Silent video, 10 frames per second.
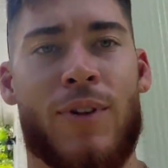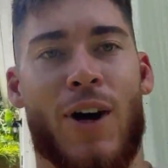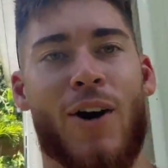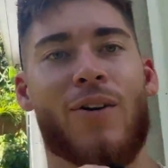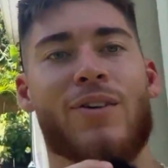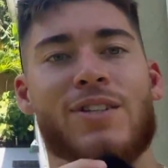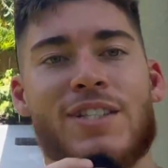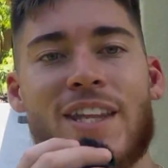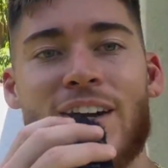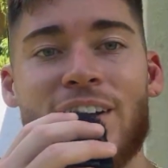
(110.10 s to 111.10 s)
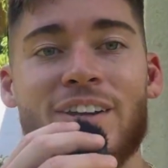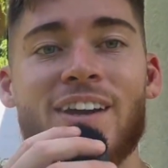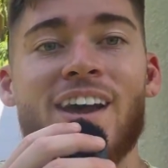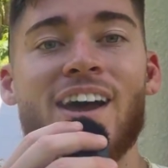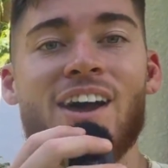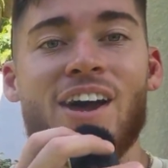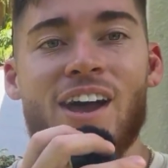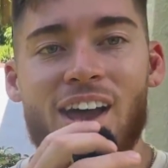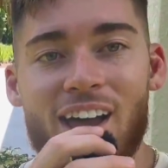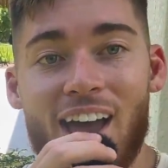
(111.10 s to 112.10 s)
Oh, is this thing on?
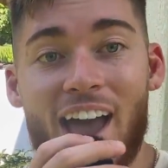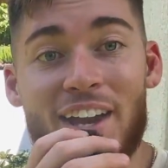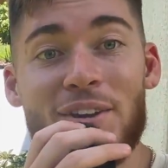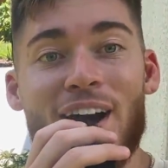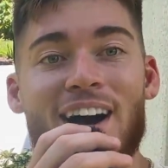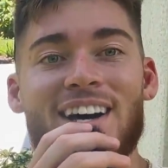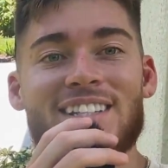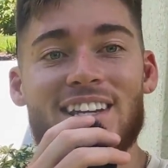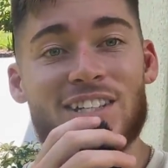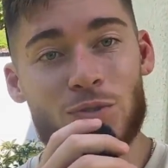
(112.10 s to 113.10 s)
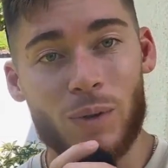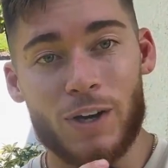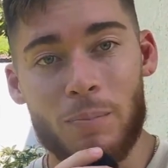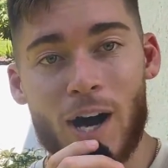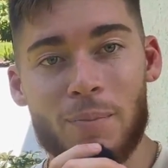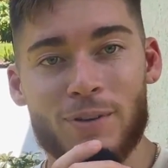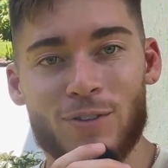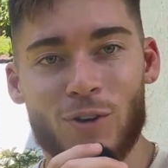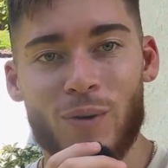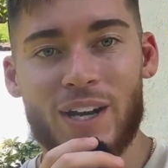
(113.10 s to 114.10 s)
Hey you guys, just wanted to pop in real
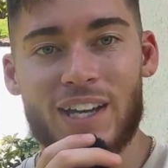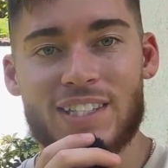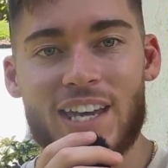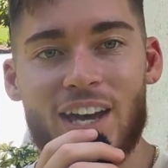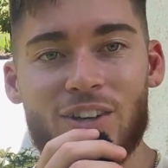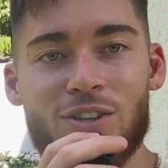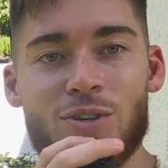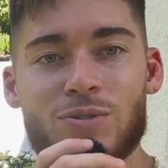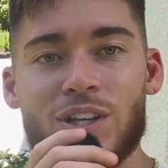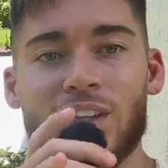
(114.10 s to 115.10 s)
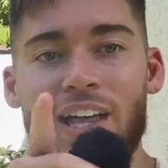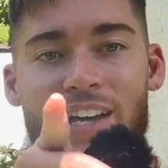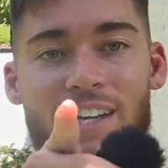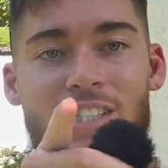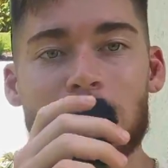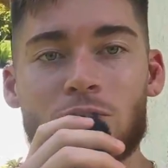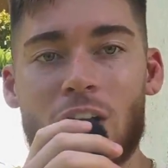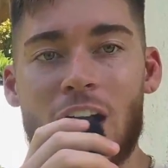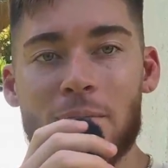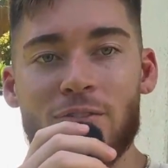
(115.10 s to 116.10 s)
quick and tell you to like and
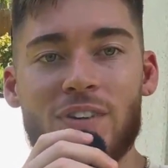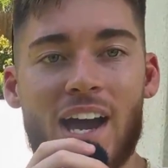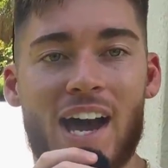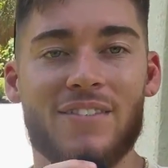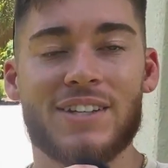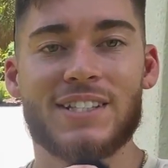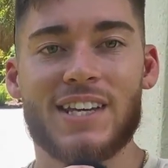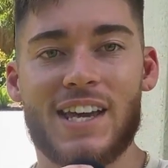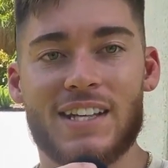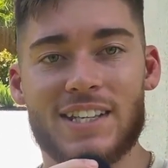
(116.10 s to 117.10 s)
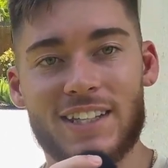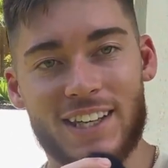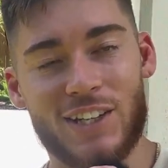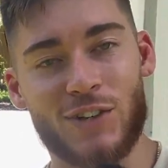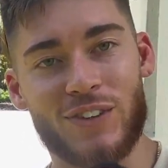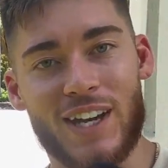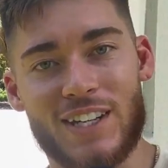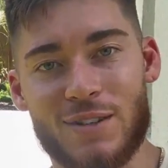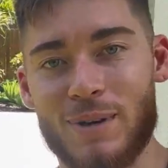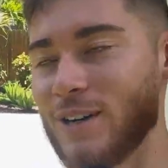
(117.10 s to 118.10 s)
subscribe if you haven't, and to hit that
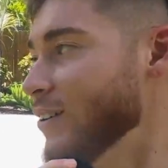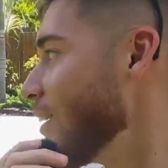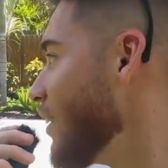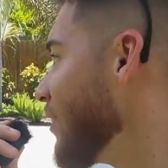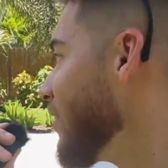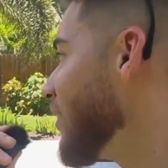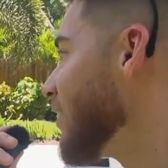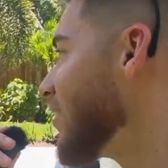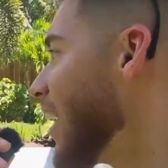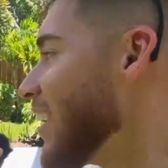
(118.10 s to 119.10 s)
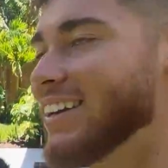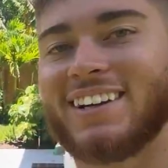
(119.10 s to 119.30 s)
notification bell. Hey.